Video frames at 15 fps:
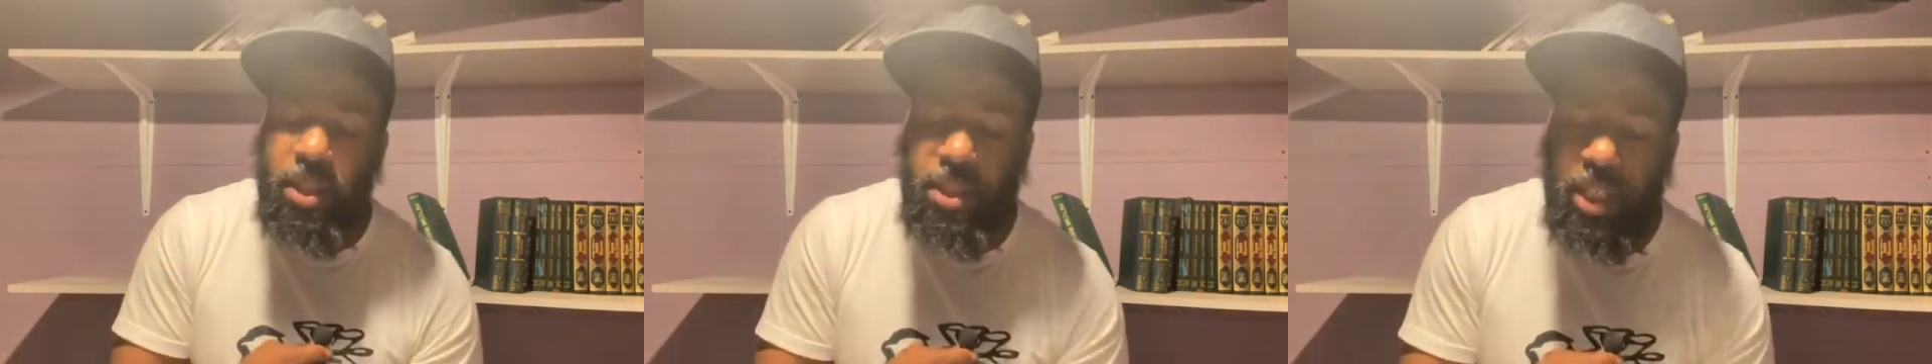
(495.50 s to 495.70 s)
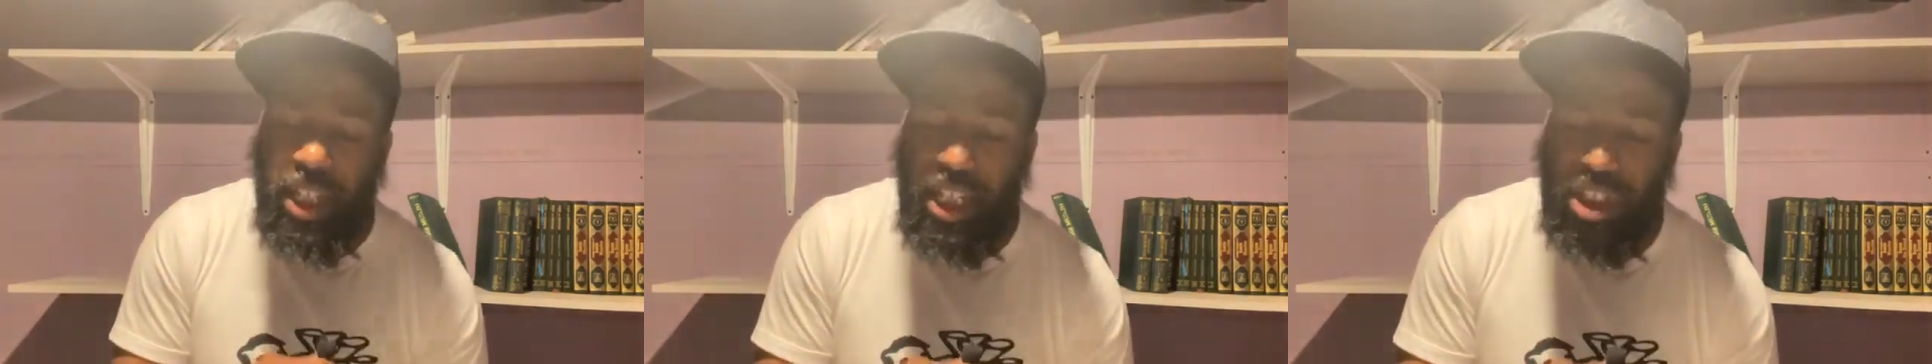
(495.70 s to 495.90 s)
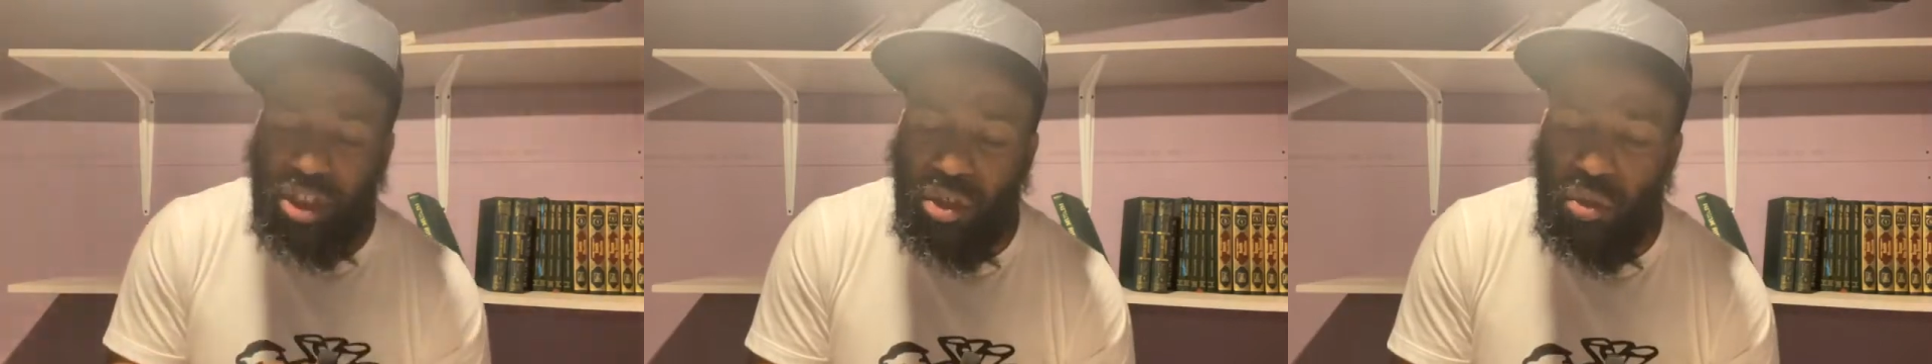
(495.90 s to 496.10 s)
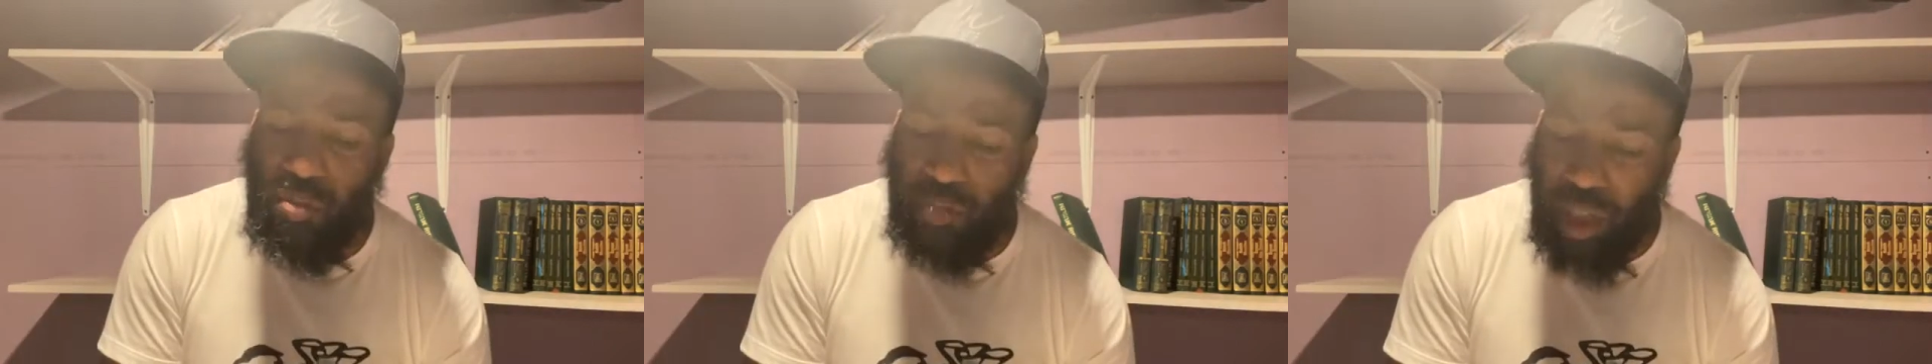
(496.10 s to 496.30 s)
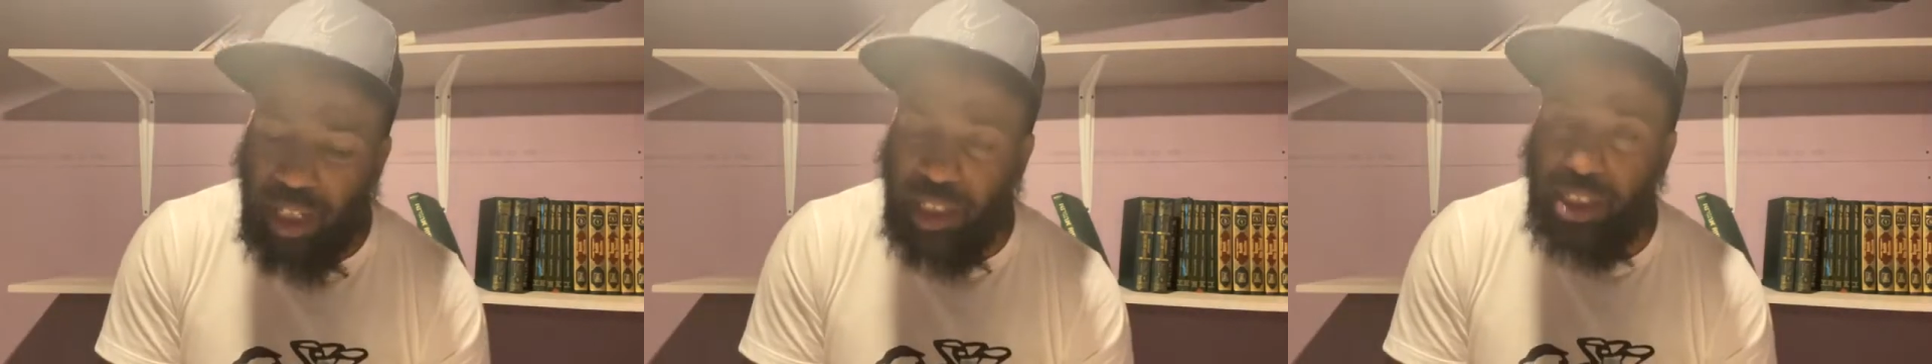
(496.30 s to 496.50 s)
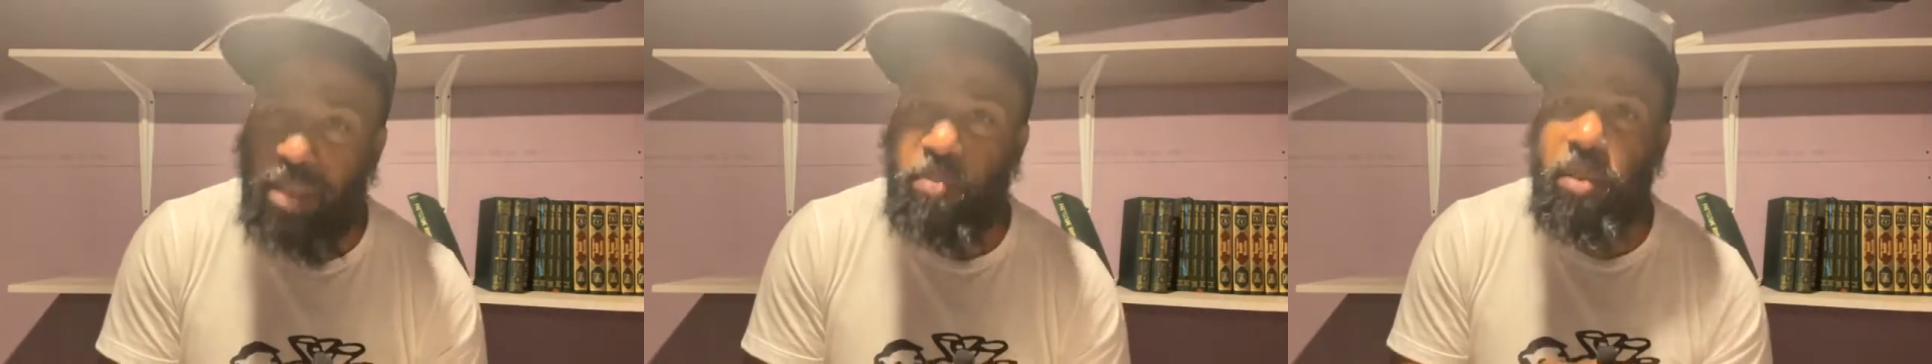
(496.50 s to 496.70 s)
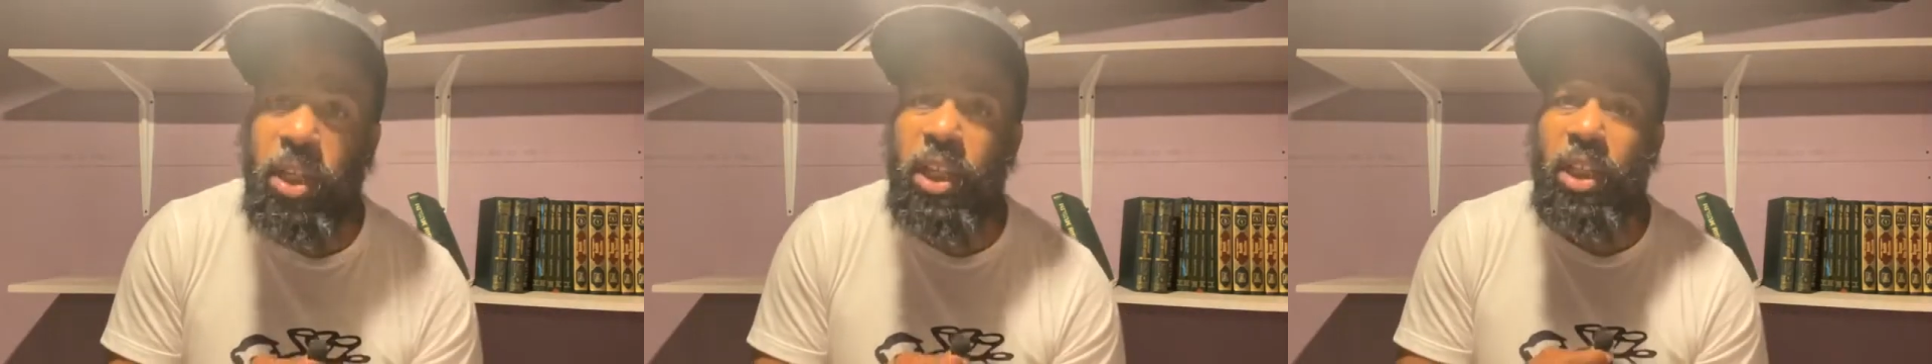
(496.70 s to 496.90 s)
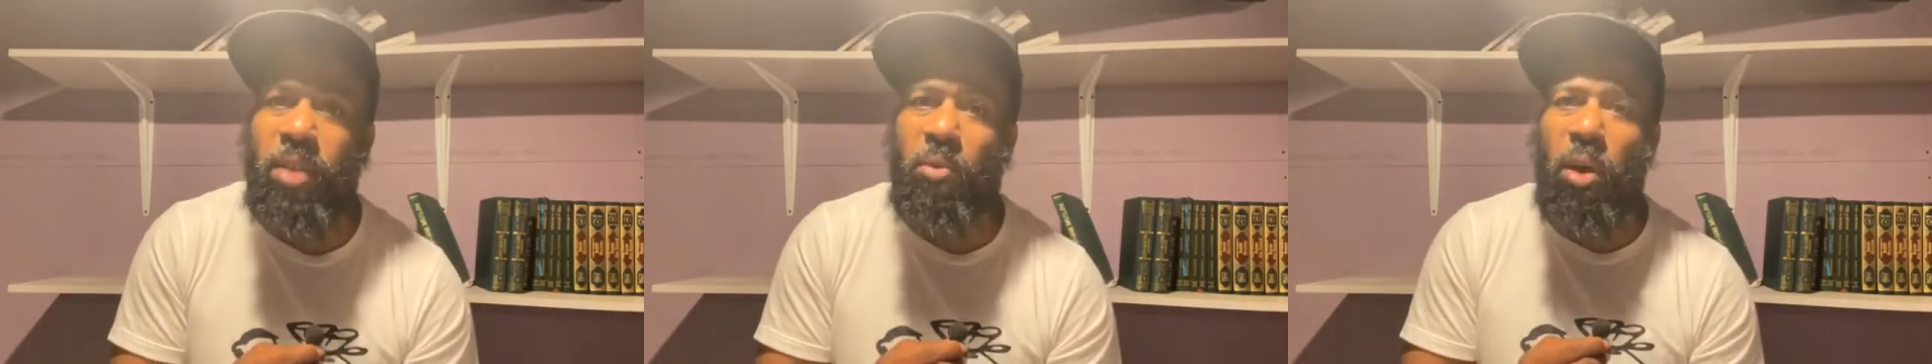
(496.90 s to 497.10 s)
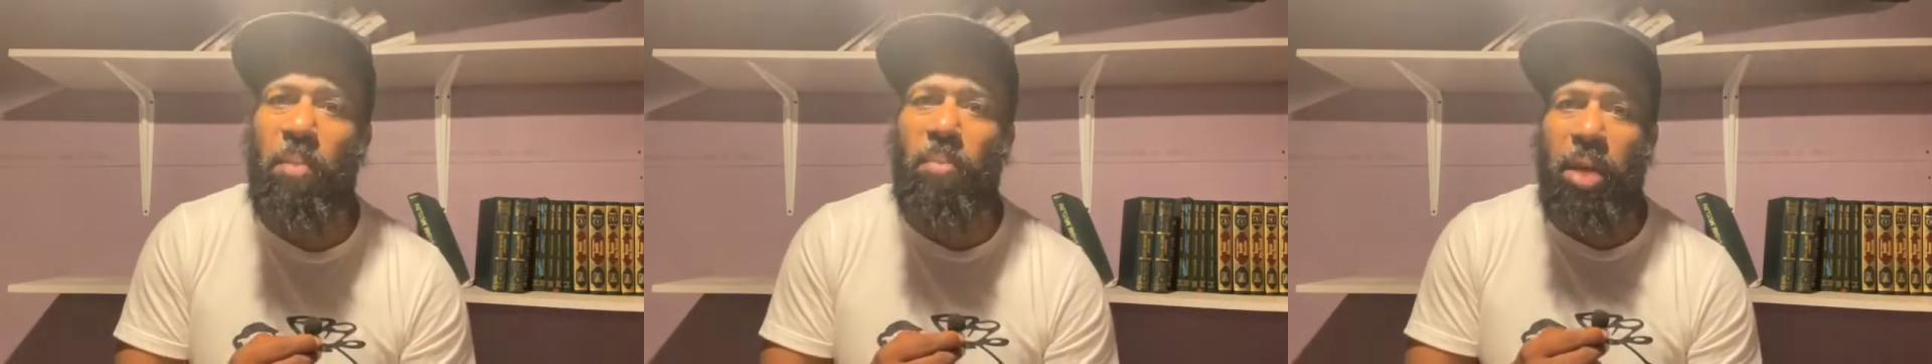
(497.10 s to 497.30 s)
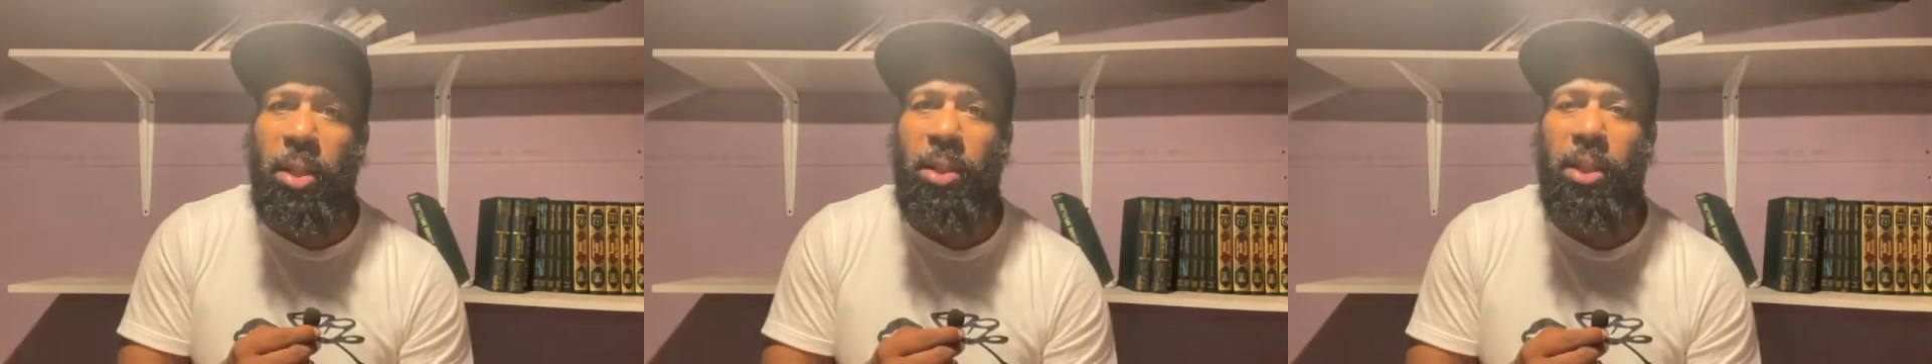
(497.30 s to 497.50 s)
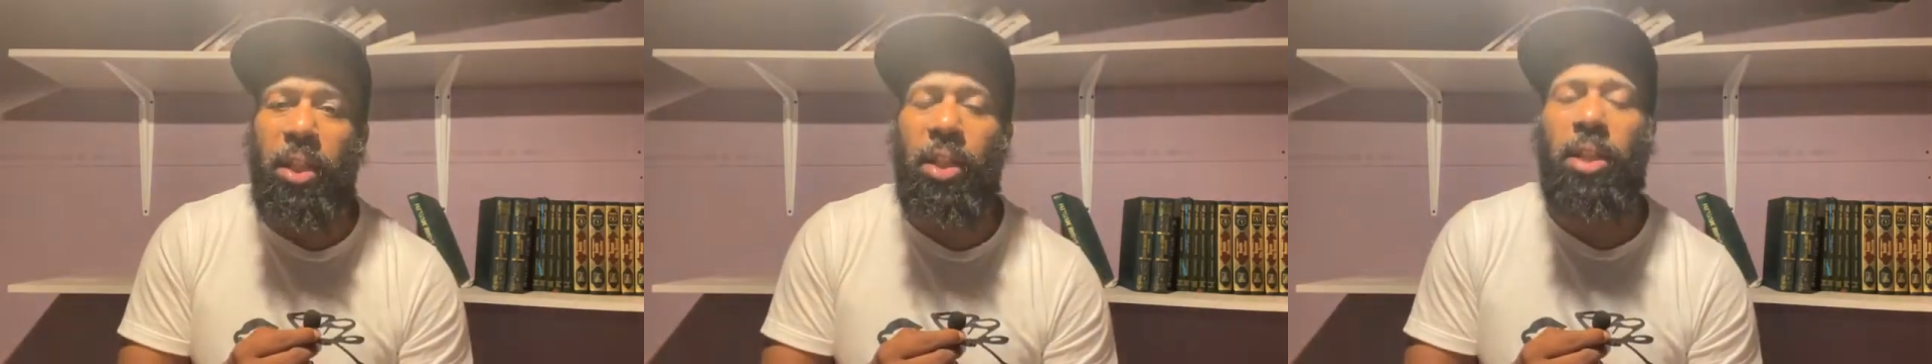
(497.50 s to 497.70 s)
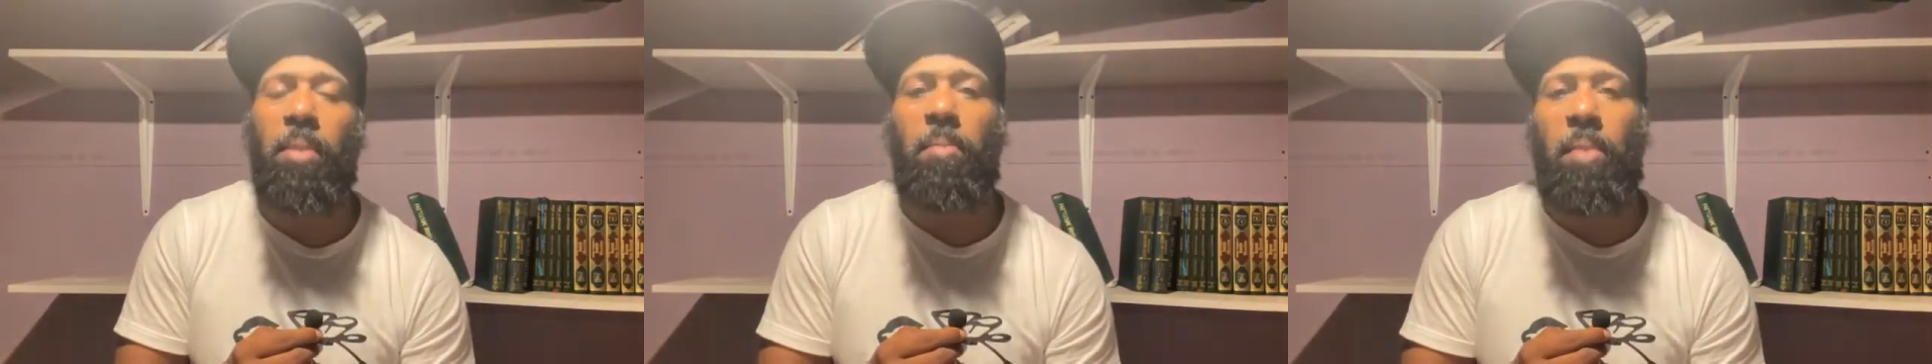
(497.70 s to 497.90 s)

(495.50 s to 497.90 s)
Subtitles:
these 2 months, meaning what month? The